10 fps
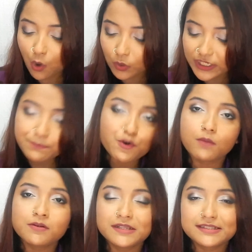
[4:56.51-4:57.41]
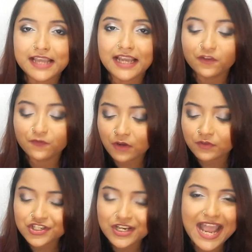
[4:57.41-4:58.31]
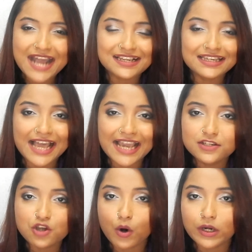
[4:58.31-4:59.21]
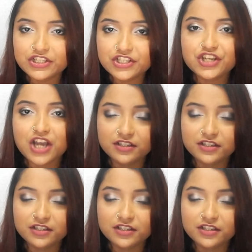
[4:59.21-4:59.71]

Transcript: The only problem is that the foundation has a light orangish